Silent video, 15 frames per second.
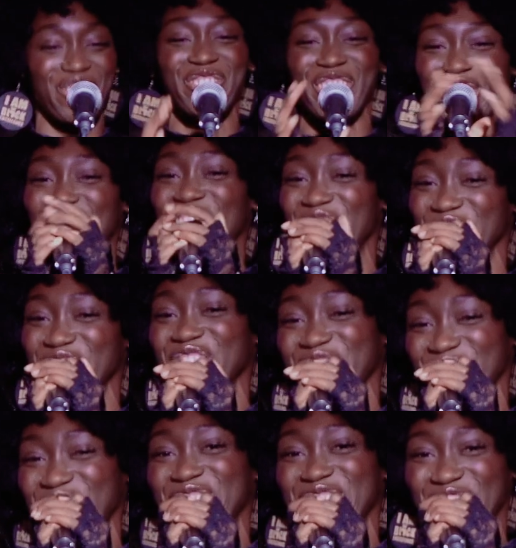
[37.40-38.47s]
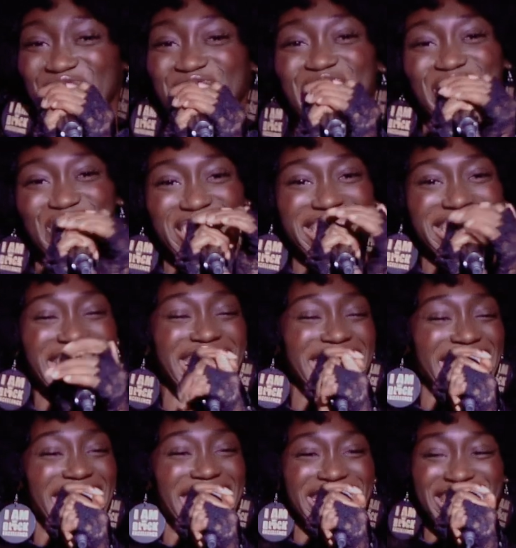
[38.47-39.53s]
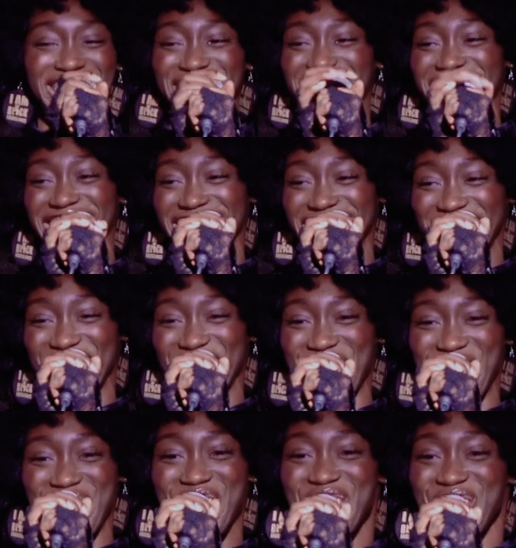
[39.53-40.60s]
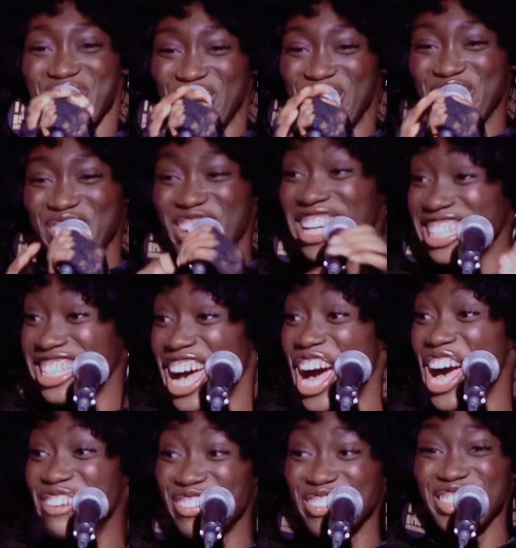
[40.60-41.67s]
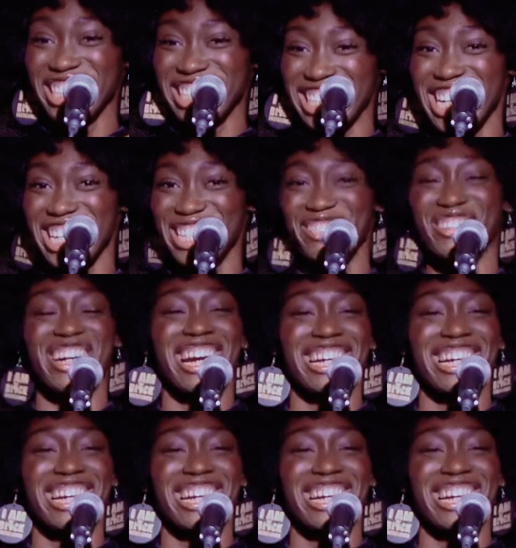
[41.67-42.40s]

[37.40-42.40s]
Pull it over. Okay, cool. Cool, we got time, I want time. All